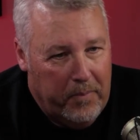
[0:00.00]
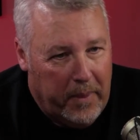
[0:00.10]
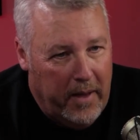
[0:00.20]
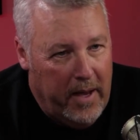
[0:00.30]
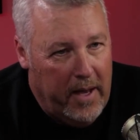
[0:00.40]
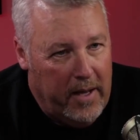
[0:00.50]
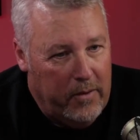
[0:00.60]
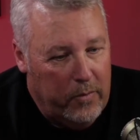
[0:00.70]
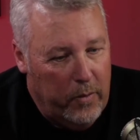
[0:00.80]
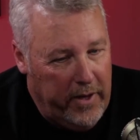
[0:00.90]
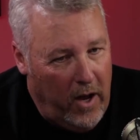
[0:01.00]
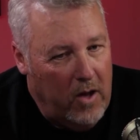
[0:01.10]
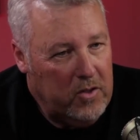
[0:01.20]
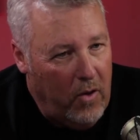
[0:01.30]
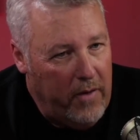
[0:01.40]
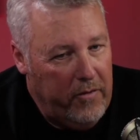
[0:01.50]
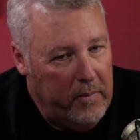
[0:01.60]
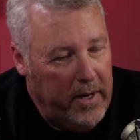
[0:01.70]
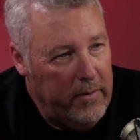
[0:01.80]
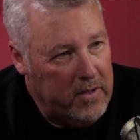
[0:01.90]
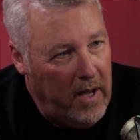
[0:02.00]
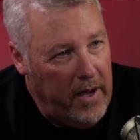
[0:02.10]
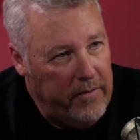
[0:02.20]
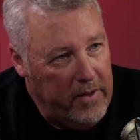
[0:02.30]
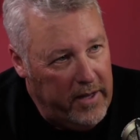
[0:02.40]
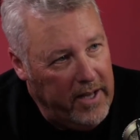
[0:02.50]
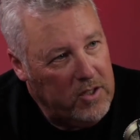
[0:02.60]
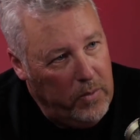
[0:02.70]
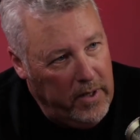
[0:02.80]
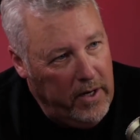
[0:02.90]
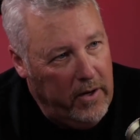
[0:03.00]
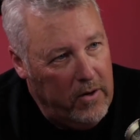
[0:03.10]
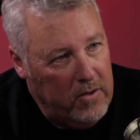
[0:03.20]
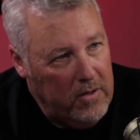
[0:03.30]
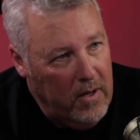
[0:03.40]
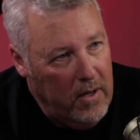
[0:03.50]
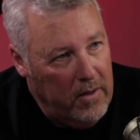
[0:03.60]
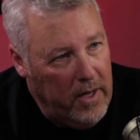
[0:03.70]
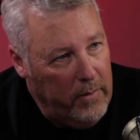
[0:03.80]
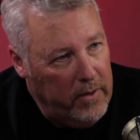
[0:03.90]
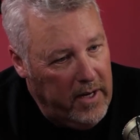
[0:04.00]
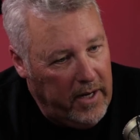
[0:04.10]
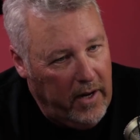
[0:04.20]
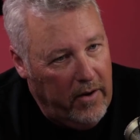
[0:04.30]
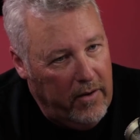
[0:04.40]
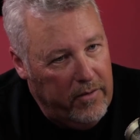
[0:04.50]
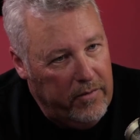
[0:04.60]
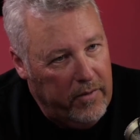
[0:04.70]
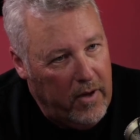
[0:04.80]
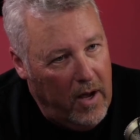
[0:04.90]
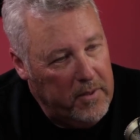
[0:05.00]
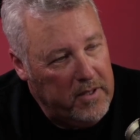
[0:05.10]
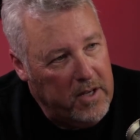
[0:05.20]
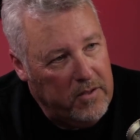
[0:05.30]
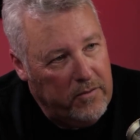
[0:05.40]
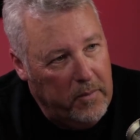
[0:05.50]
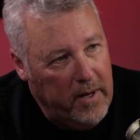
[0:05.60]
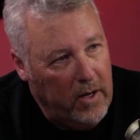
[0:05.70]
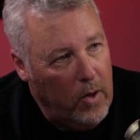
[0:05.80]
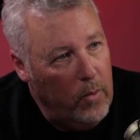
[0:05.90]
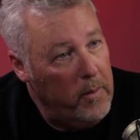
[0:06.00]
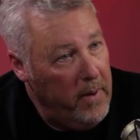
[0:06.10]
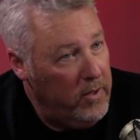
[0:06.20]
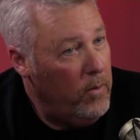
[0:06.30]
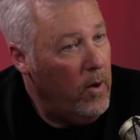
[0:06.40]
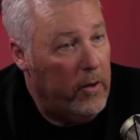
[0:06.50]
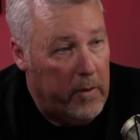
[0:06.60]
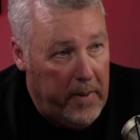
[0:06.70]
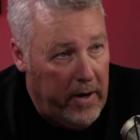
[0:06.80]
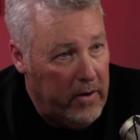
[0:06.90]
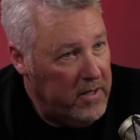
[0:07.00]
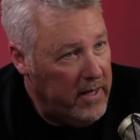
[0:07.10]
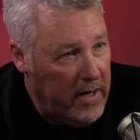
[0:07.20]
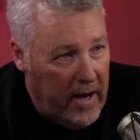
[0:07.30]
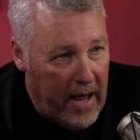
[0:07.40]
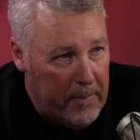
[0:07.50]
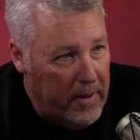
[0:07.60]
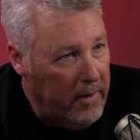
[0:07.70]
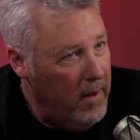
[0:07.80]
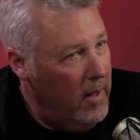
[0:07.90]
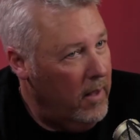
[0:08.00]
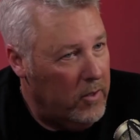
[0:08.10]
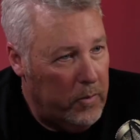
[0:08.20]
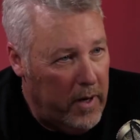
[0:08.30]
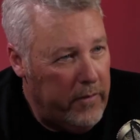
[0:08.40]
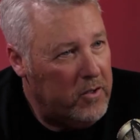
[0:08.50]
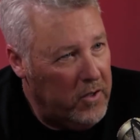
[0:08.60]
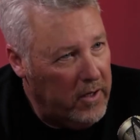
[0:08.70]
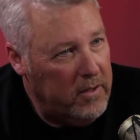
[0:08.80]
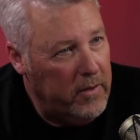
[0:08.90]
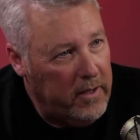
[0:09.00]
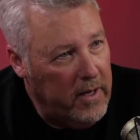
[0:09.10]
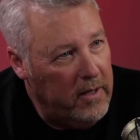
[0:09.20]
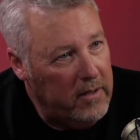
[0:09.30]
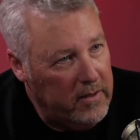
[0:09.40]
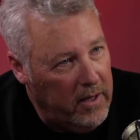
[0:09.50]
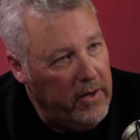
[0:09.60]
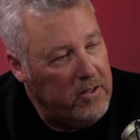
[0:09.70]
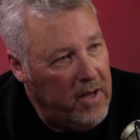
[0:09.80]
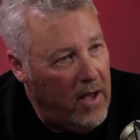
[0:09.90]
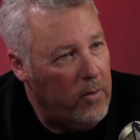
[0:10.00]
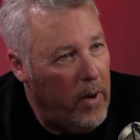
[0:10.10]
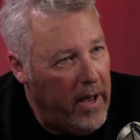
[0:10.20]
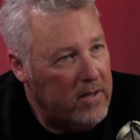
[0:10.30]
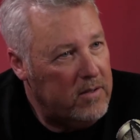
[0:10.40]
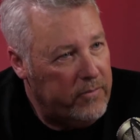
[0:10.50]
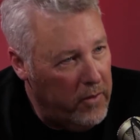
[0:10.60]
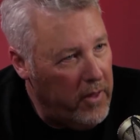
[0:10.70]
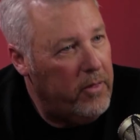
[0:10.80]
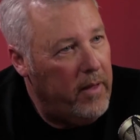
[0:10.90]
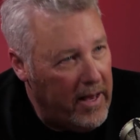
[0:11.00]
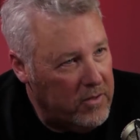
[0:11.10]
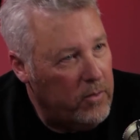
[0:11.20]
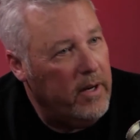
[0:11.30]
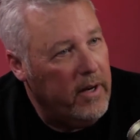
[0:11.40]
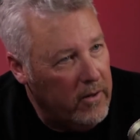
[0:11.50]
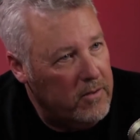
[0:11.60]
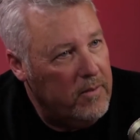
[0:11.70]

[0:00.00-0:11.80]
And what they also offered me was for the next 3 years, they would take care of compensation for me to go do all the repairs that needed to happen, do whatever it took to get clear Southwest for the last 3 years.